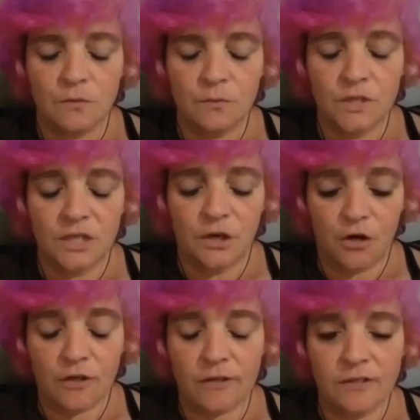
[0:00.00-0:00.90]

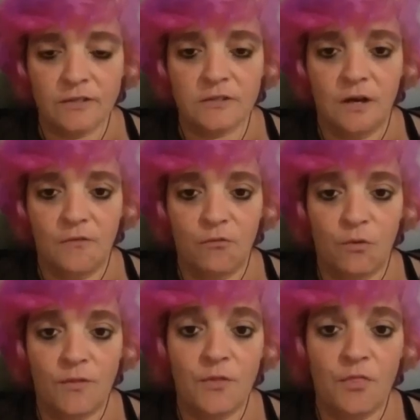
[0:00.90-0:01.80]
regardless of whether
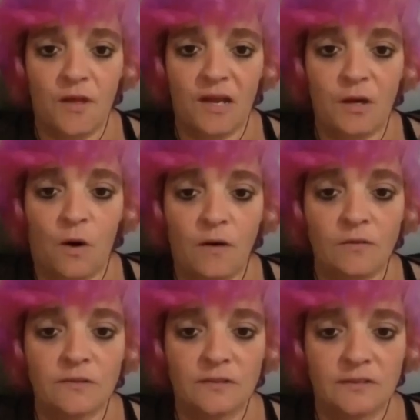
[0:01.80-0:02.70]
they want to
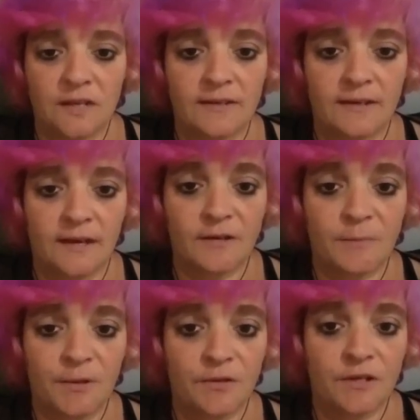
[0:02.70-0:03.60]
take
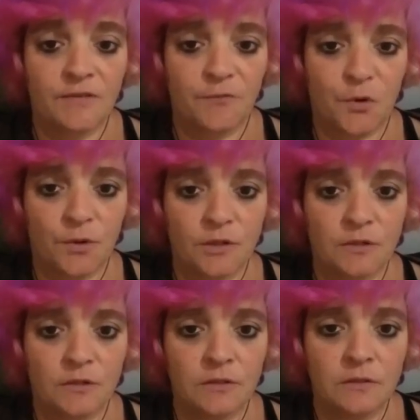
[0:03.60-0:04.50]
accountability for it.
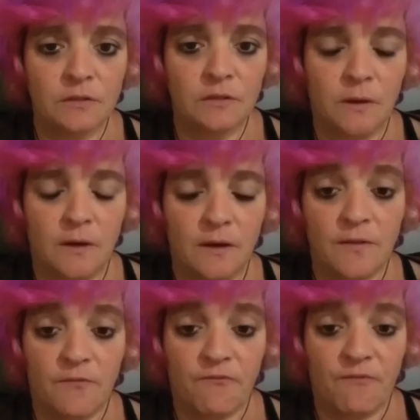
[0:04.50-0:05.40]
The
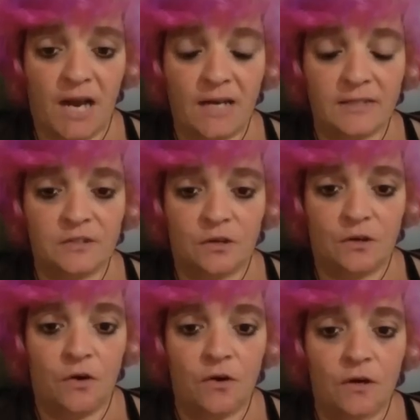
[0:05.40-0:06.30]
facts
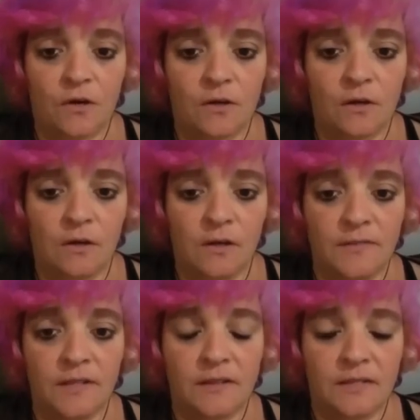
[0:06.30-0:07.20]
are
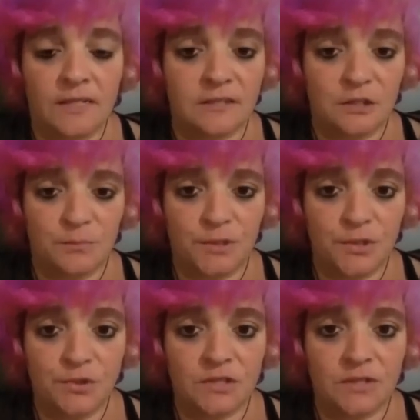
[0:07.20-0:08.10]
that these
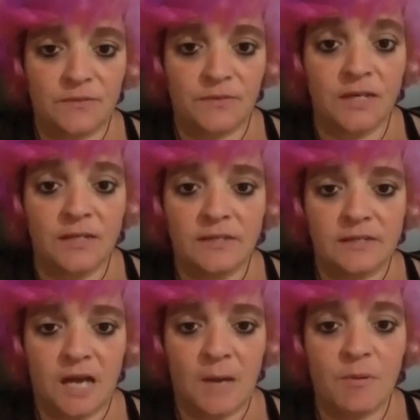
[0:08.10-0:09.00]
abusive
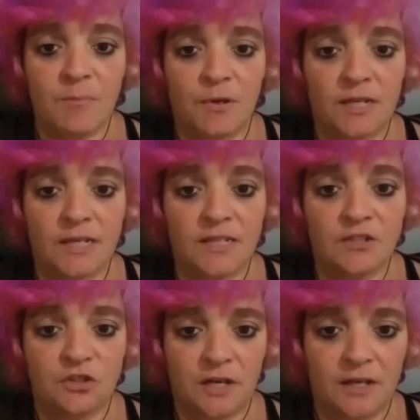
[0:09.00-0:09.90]
cyberbullying
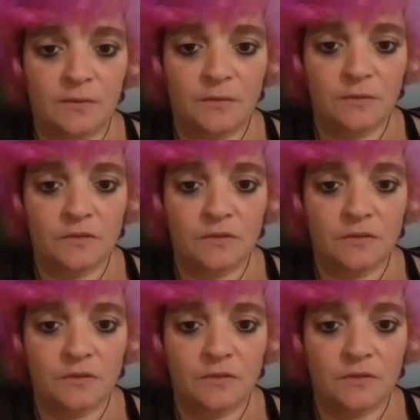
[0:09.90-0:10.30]
channels